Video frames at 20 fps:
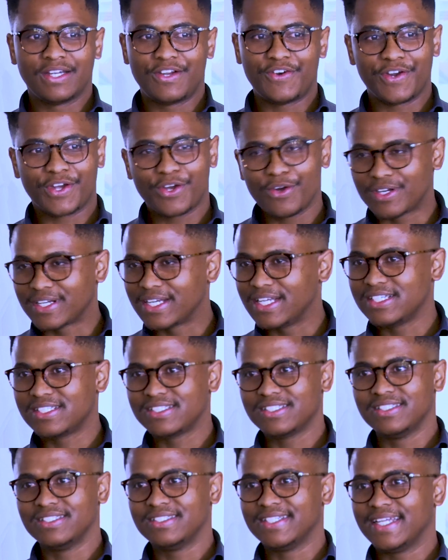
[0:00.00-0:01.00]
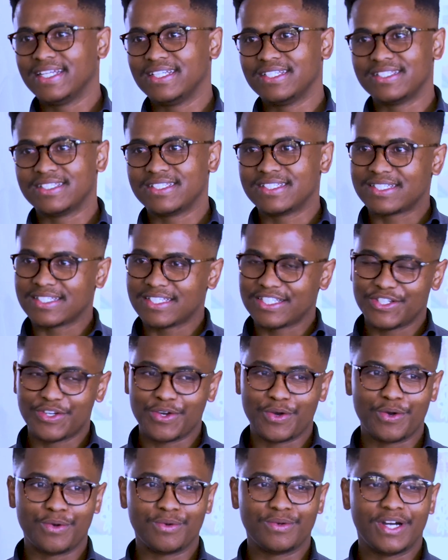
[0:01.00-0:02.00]
recognition and, you
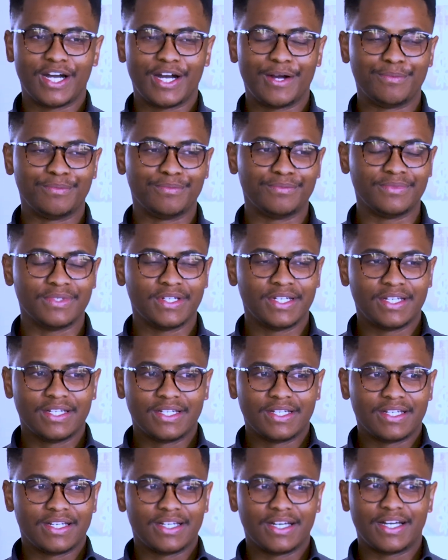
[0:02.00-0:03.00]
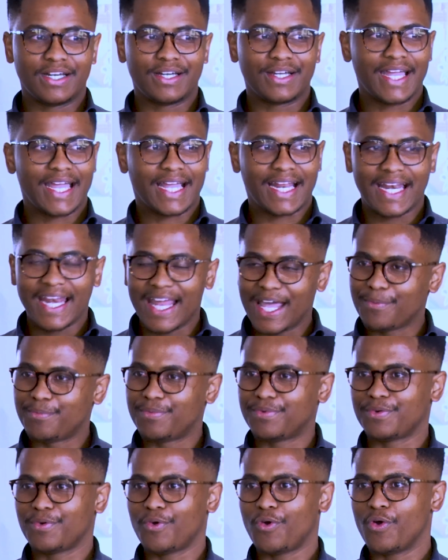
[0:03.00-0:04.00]
know, a clap
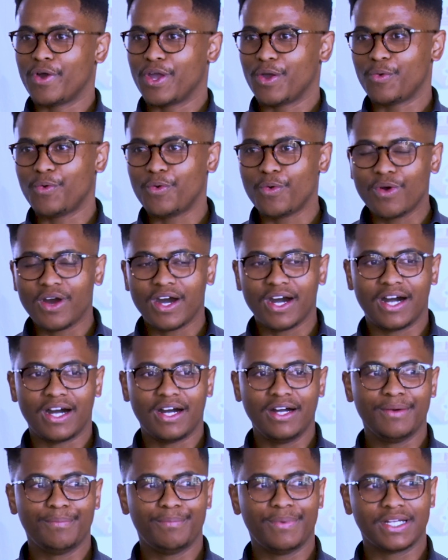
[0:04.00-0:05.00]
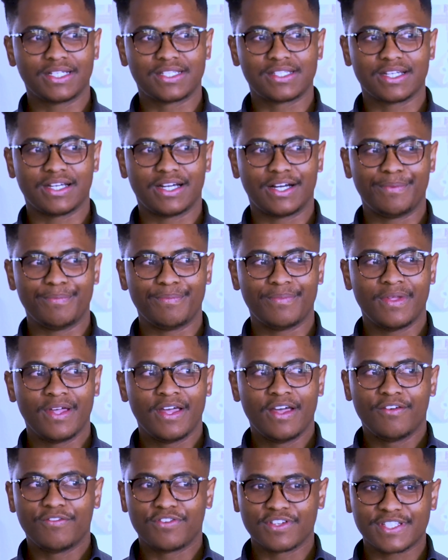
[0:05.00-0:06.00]
or a hoo-ha, but
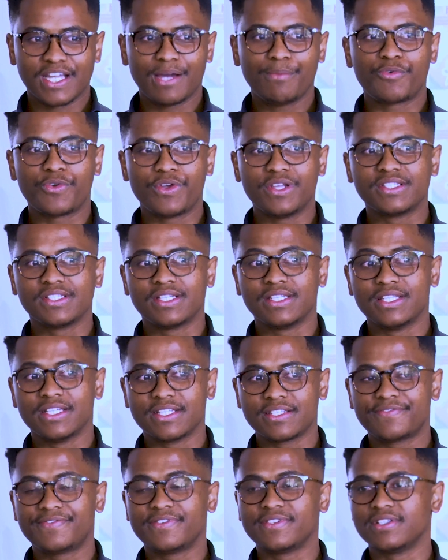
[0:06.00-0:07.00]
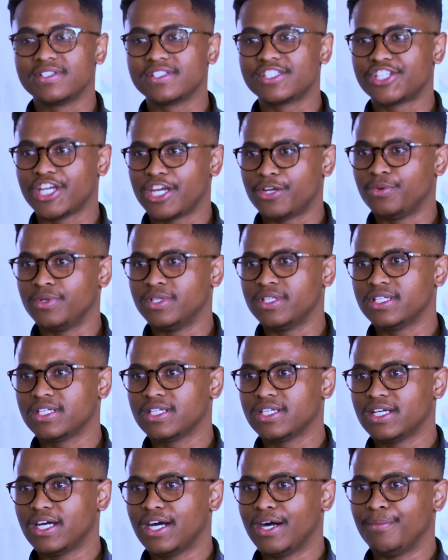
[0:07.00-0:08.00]
for some reason, this feels genuine
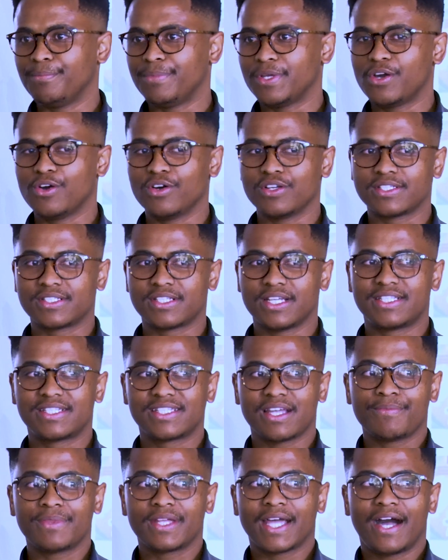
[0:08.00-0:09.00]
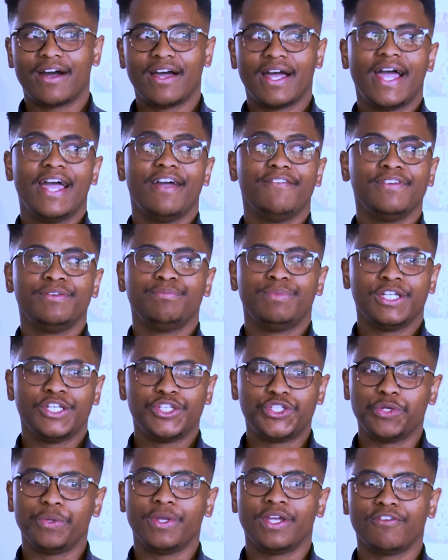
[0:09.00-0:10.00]
because it's something I haven't
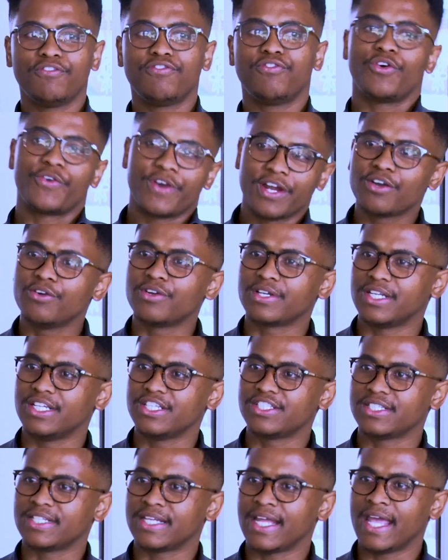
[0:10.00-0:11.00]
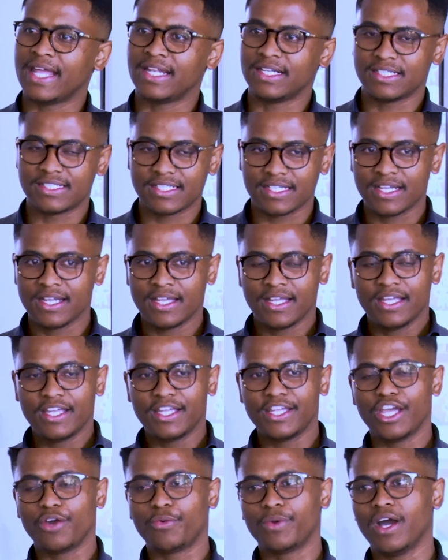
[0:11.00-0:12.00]
been doing for recognition, and
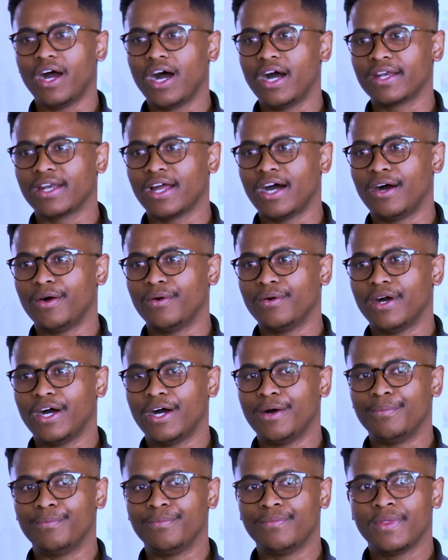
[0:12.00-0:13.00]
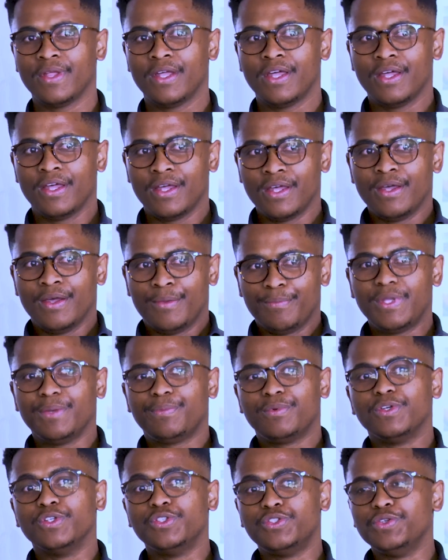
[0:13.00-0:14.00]
here we are now.
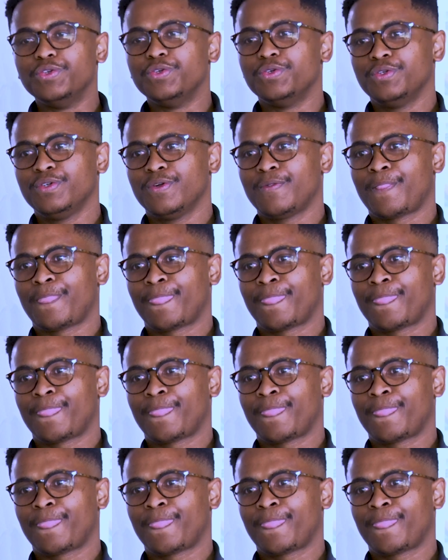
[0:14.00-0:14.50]
People do